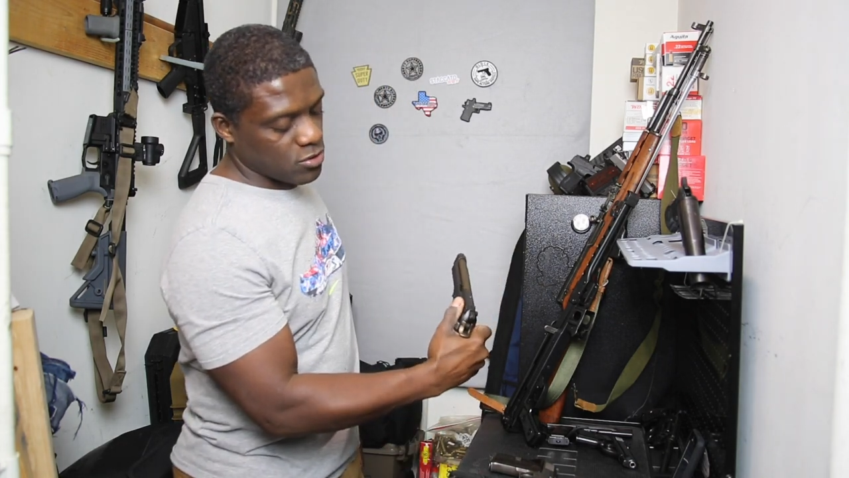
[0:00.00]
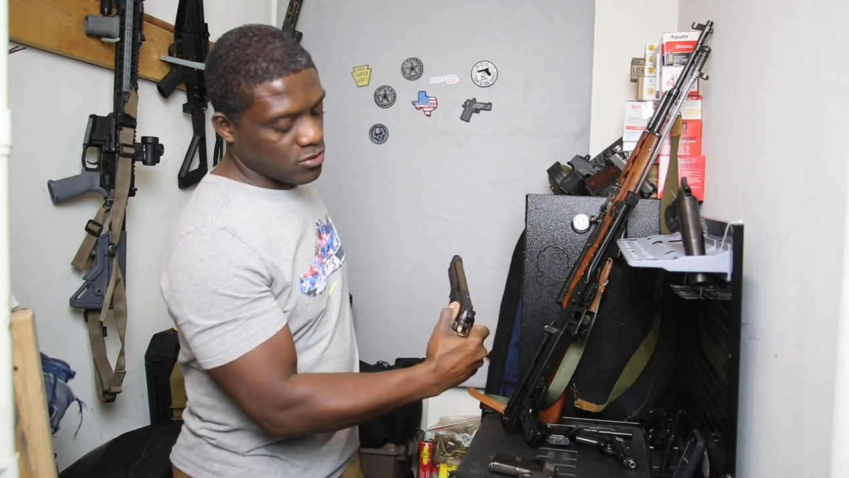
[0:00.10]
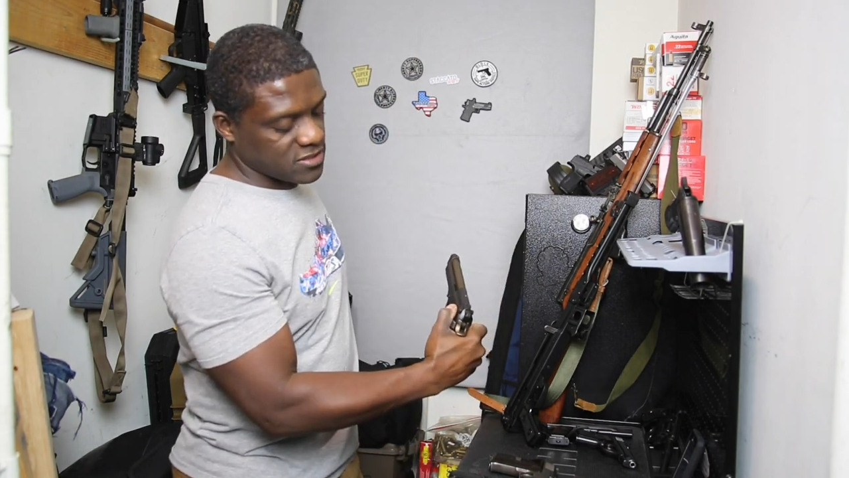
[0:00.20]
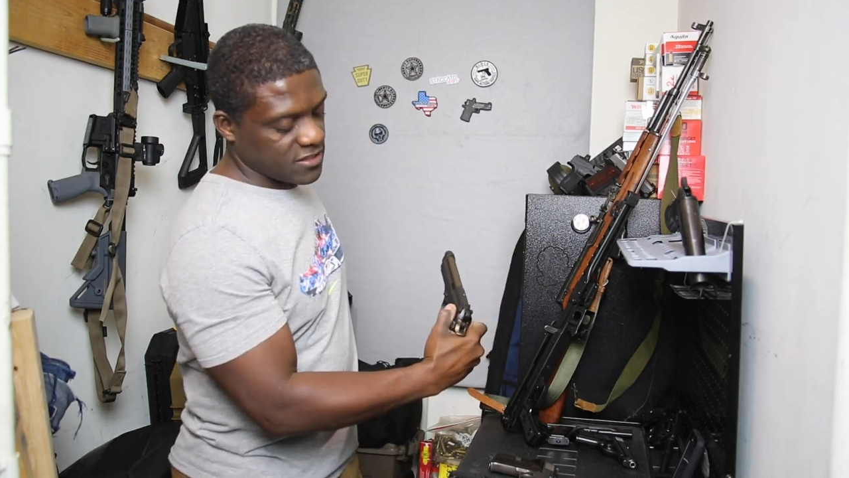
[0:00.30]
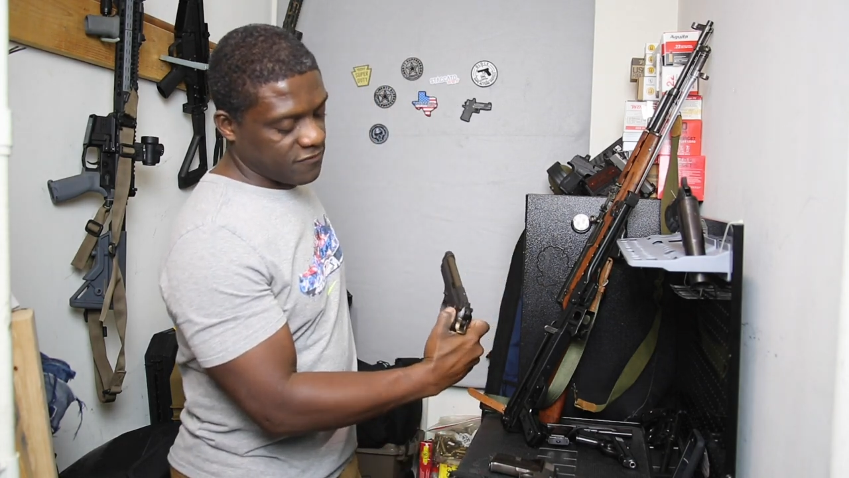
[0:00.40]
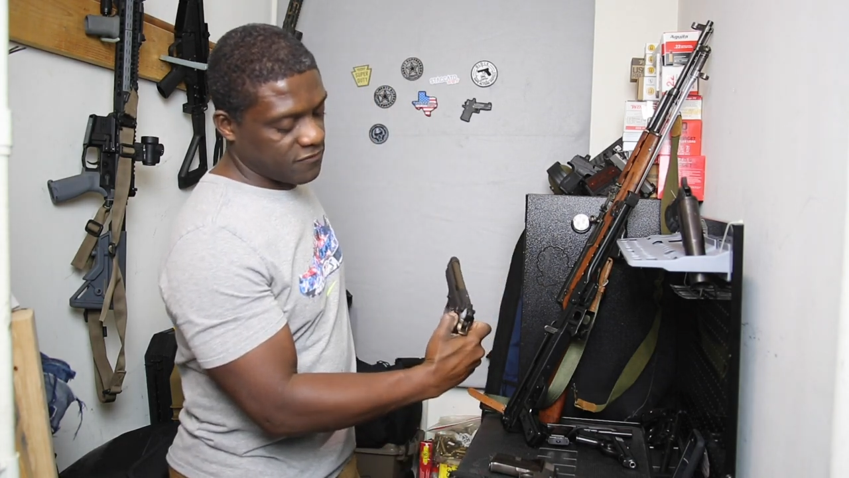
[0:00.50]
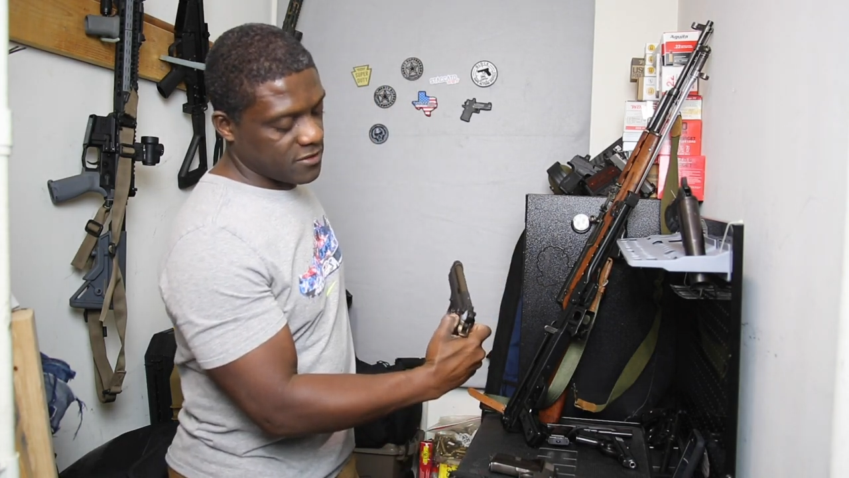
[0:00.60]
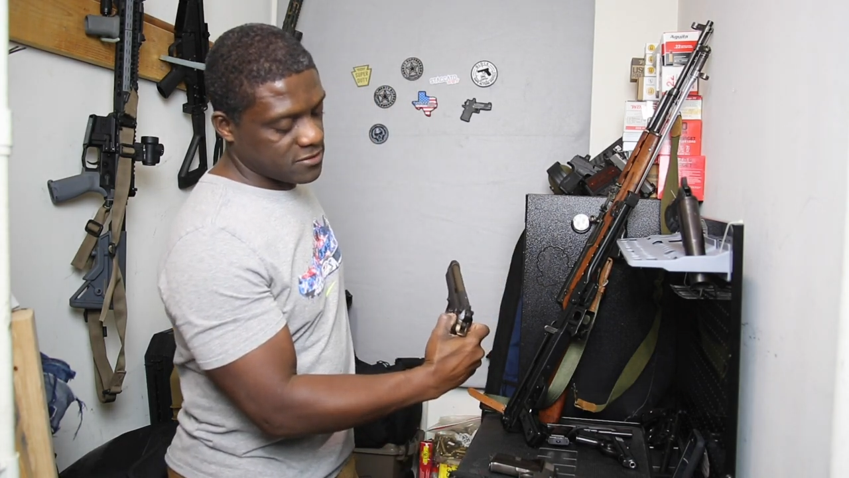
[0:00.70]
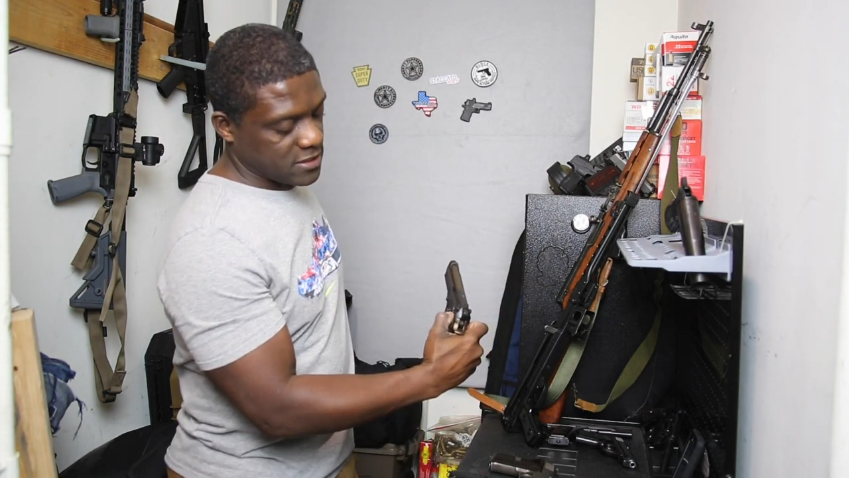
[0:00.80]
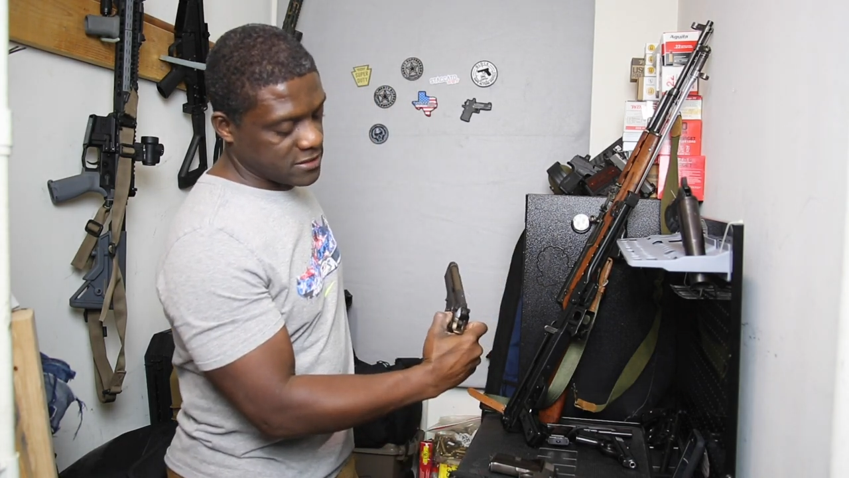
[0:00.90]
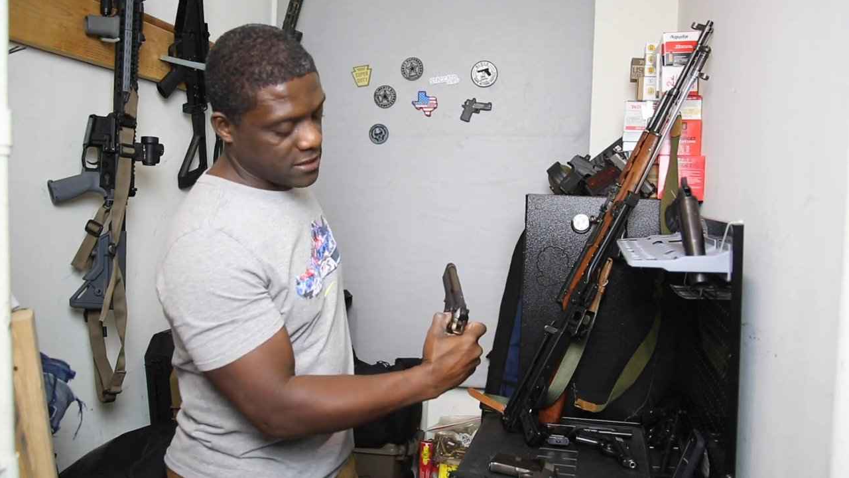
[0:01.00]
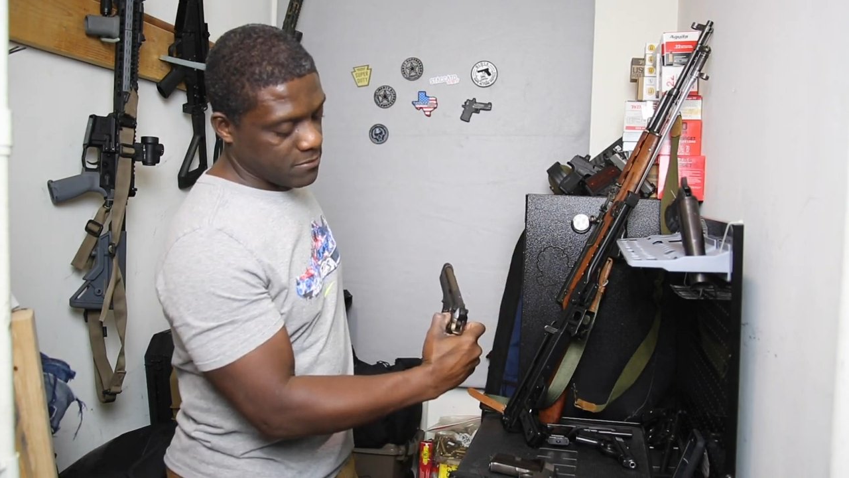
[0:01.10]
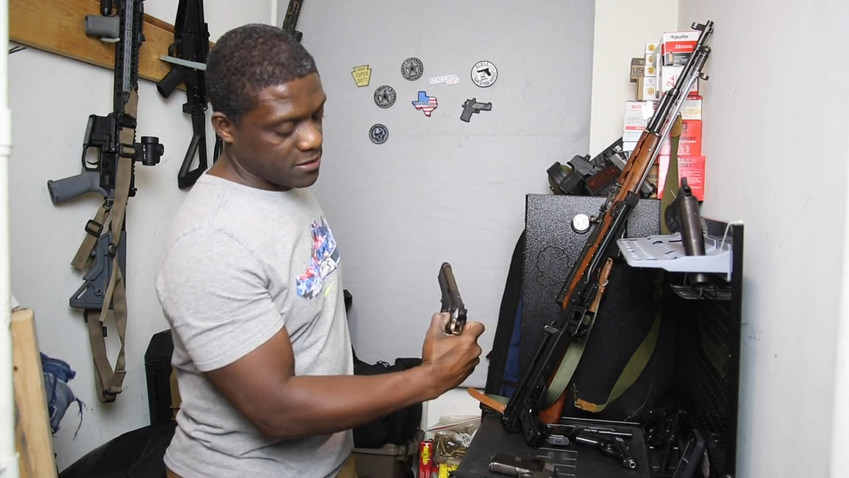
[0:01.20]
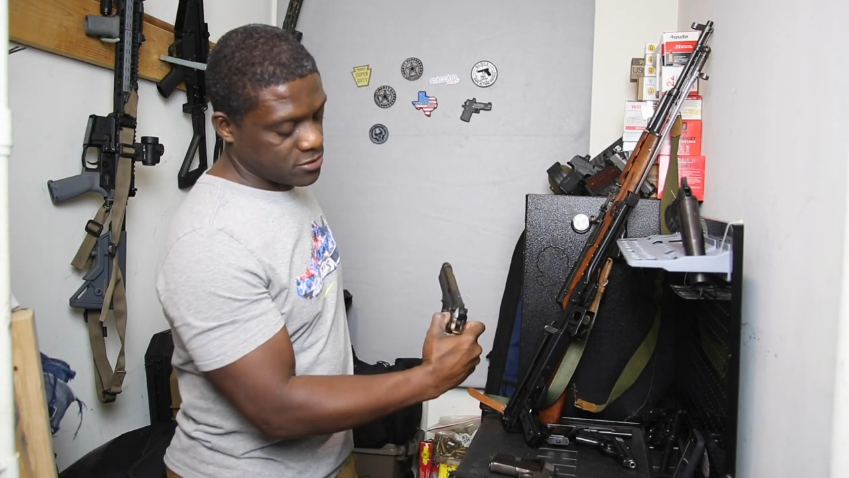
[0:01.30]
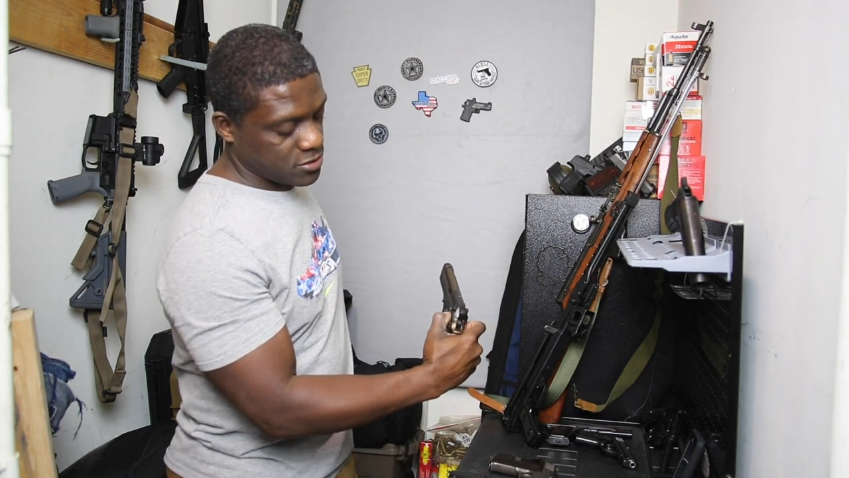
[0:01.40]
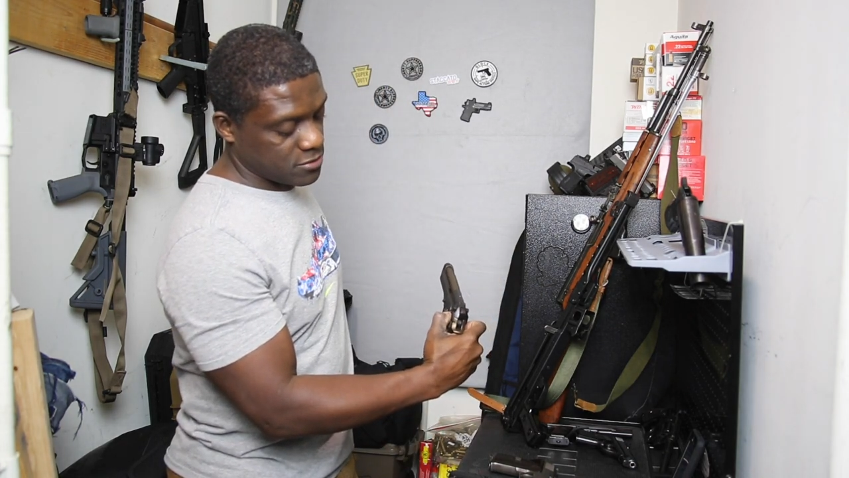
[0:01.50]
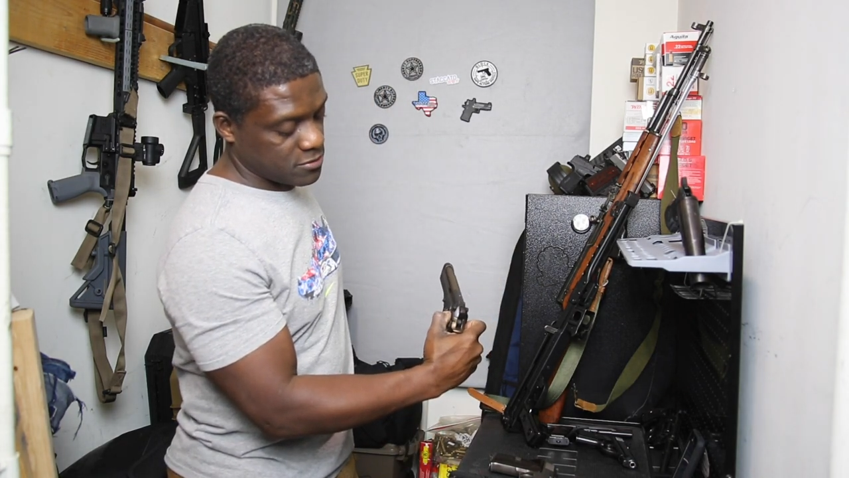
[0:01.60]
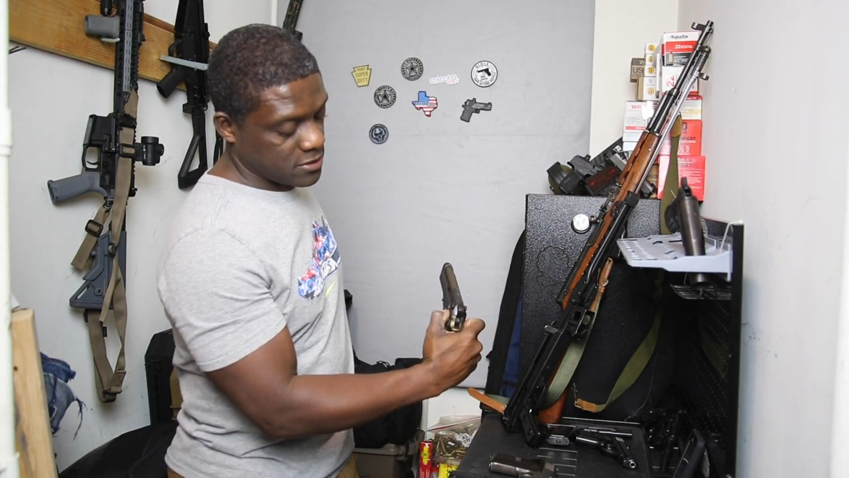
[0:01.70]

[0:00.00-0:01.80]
the difference, as I mentioned,